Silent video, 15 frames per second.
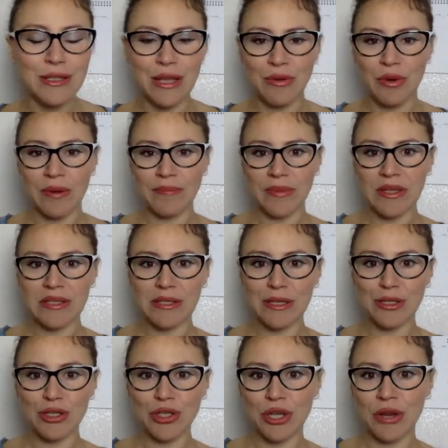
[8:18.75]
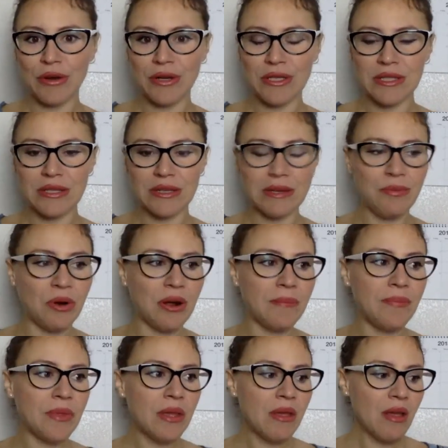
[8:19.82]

They were in Sagittarius and Libra.